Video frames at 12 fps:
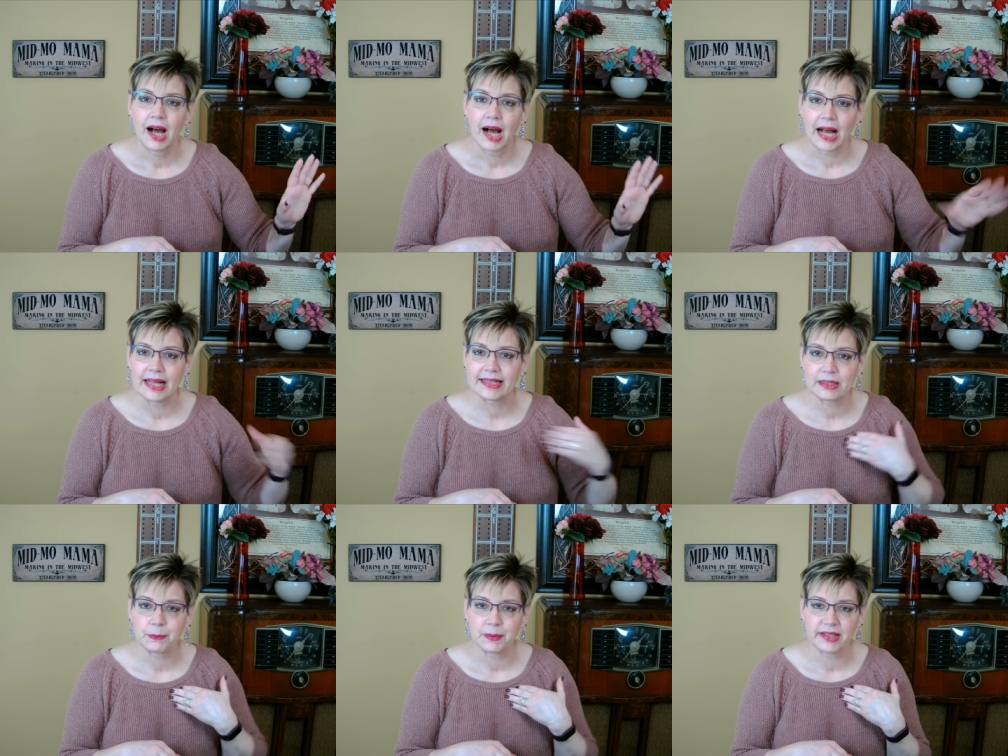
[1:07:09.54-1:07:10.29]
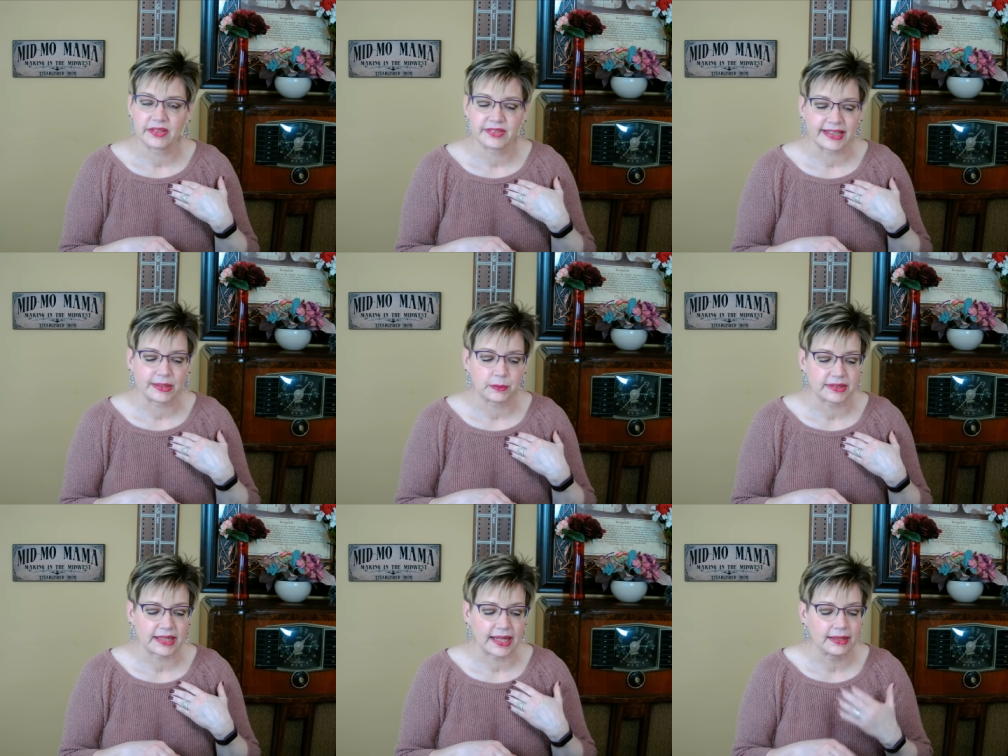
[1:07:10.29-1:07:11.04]
I can be okay
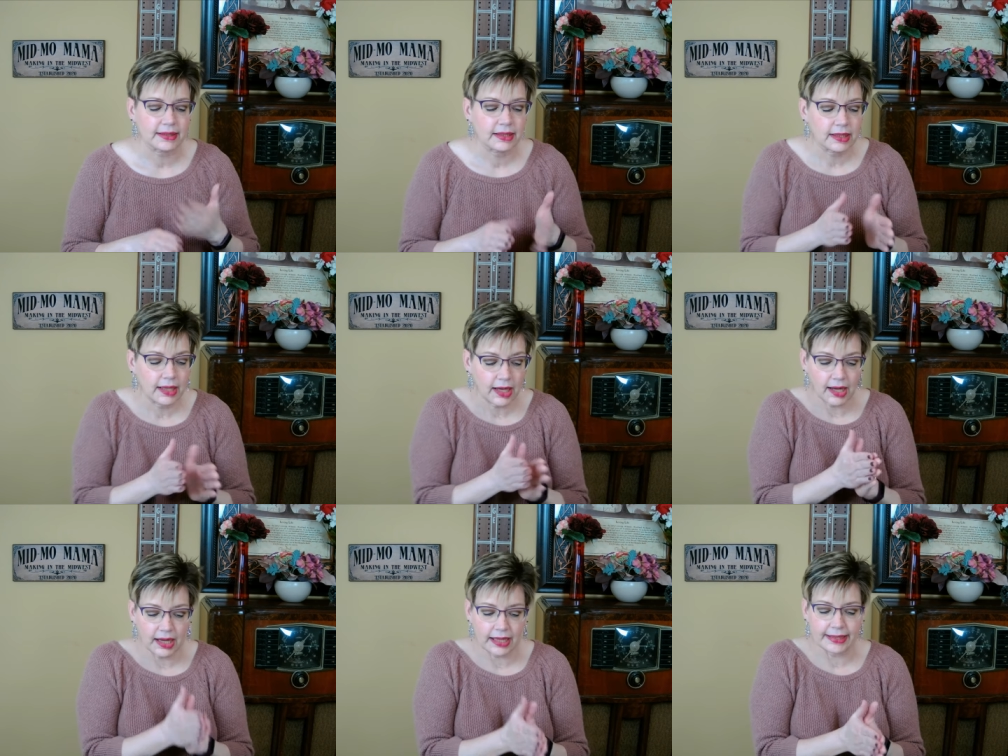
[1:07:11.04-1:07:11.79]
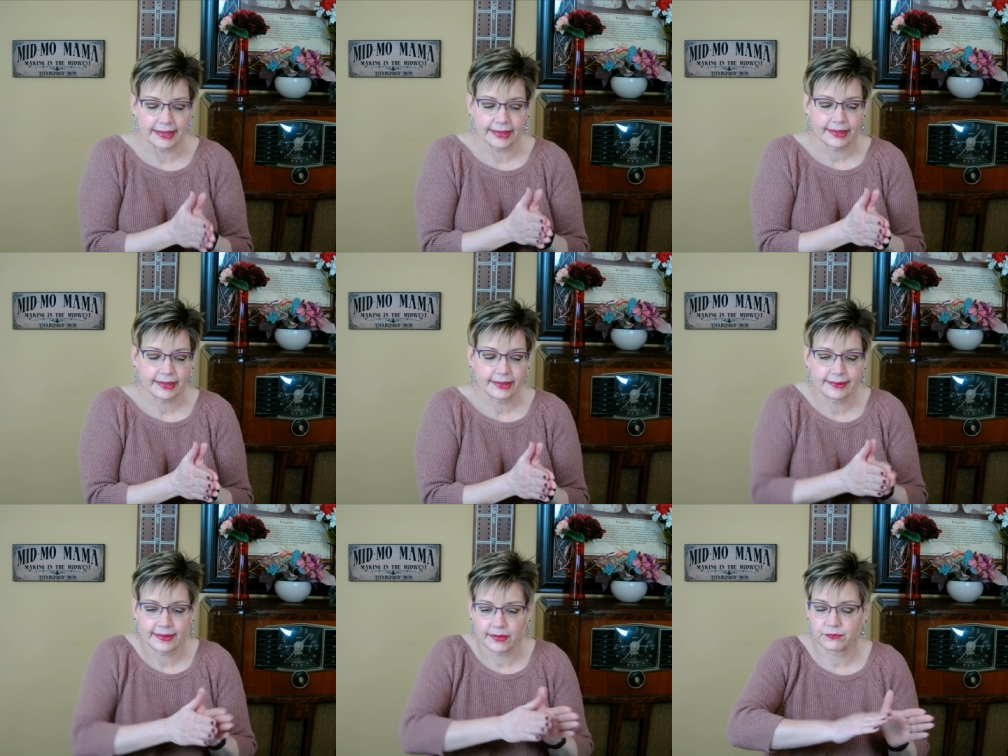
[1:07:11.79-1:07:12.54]
with that. I
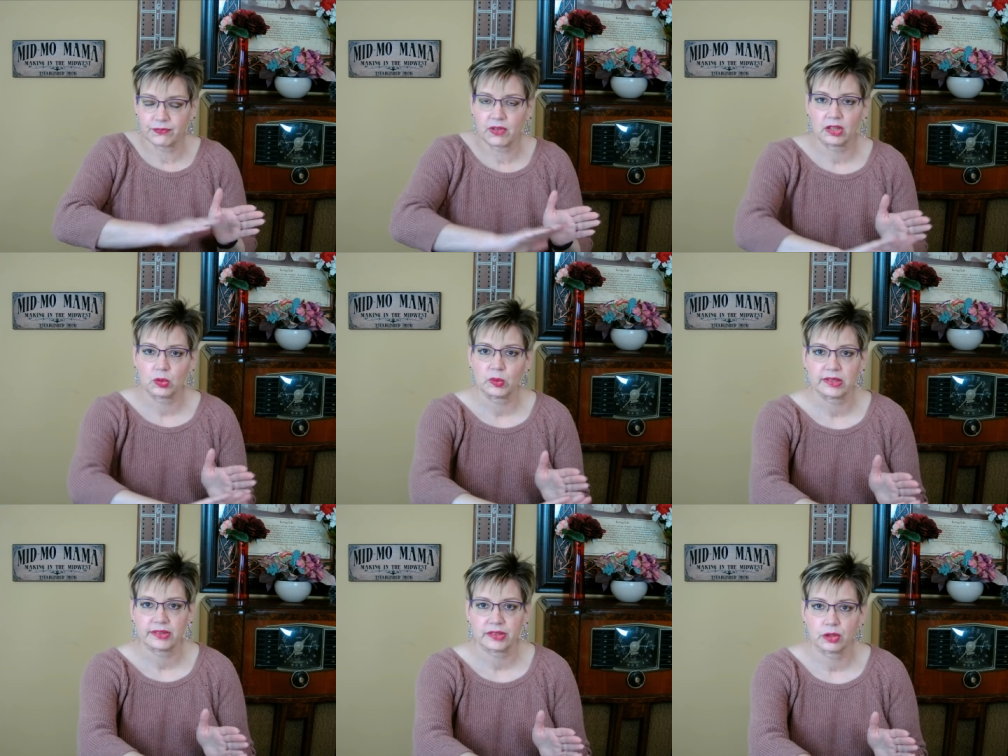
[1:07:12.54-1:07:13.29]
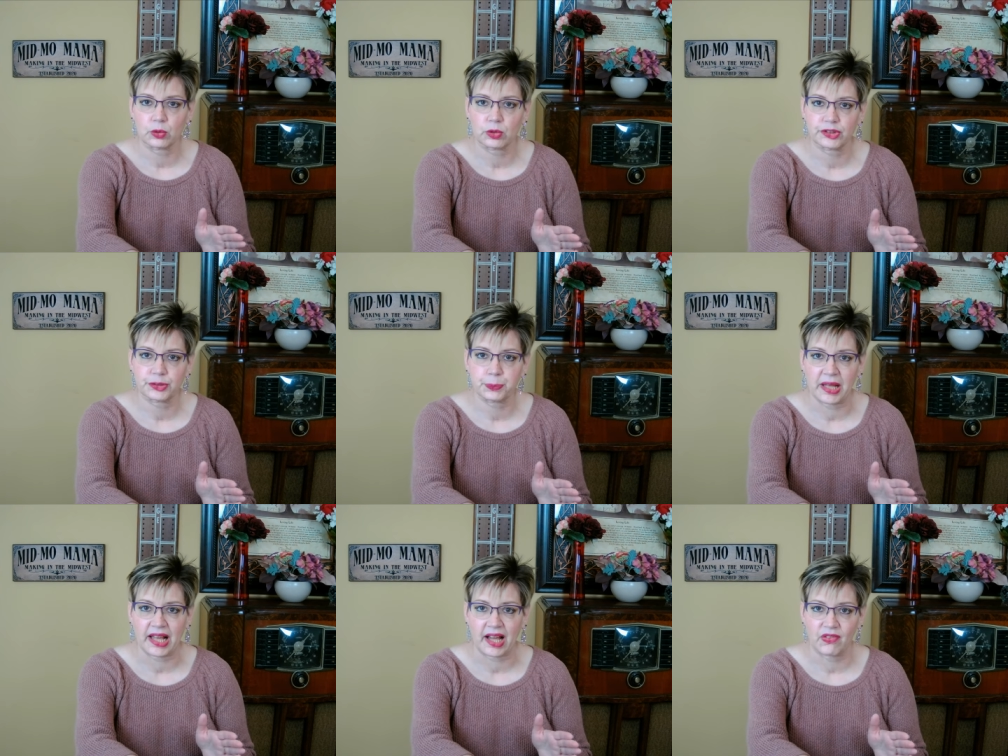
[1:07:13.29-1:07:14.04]
am following the Lord's
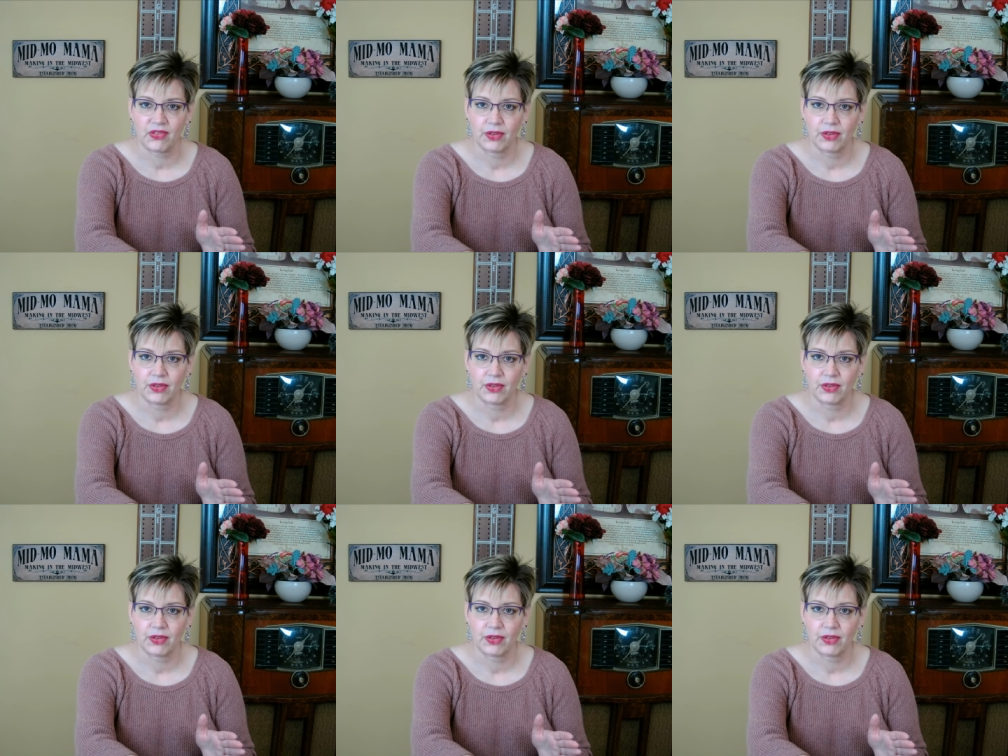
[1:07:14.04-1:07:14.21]
path.